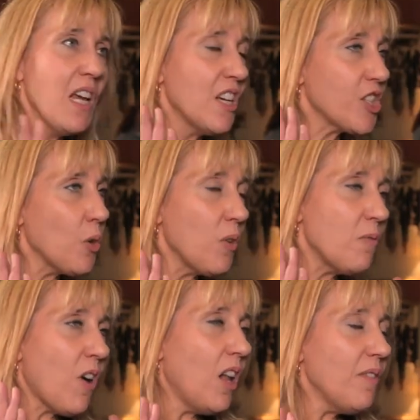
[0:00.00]
So
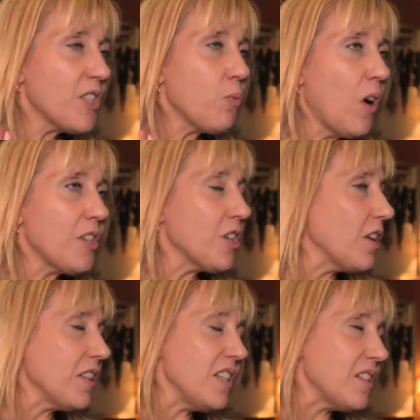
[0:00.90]
all of us watching
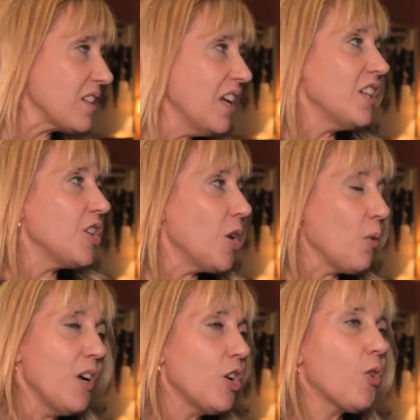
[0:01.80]
all these, you know,
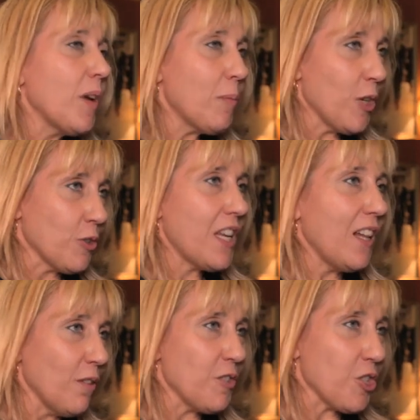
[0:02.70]
criminal
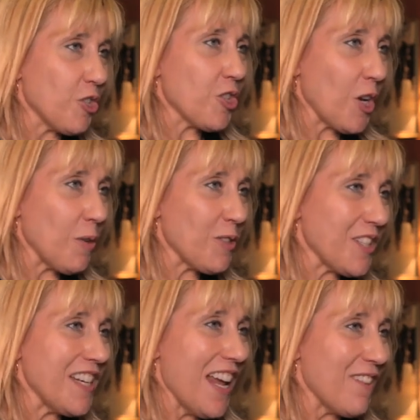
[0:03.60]
television shows
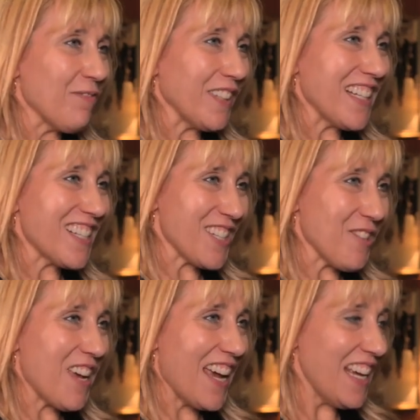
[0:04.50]
on Netflix,
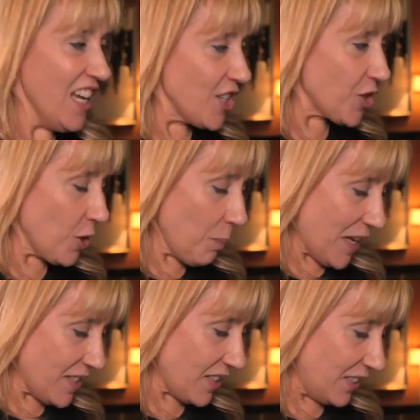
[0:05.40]
okay? So you're
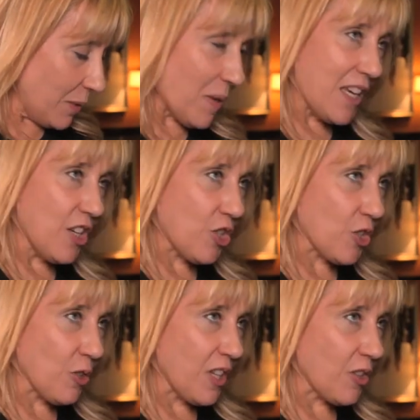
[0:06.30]
basically making
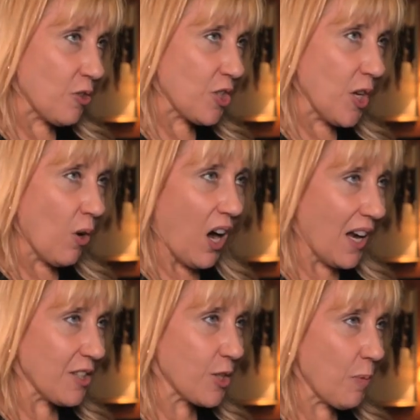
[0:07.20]
sure that there's no
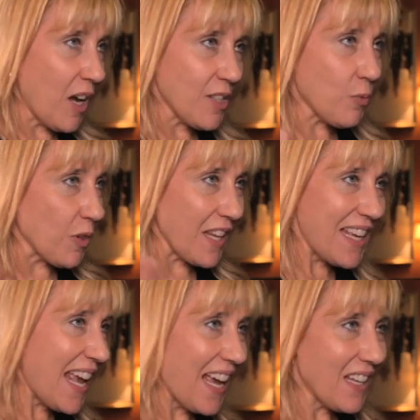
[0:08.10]
hot spots where they
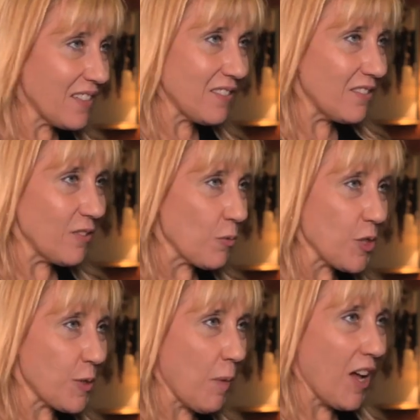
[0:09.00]
can't
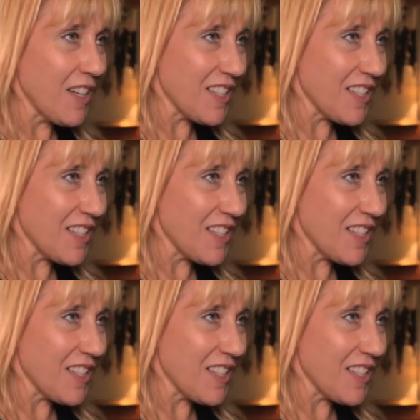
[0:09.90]
respond.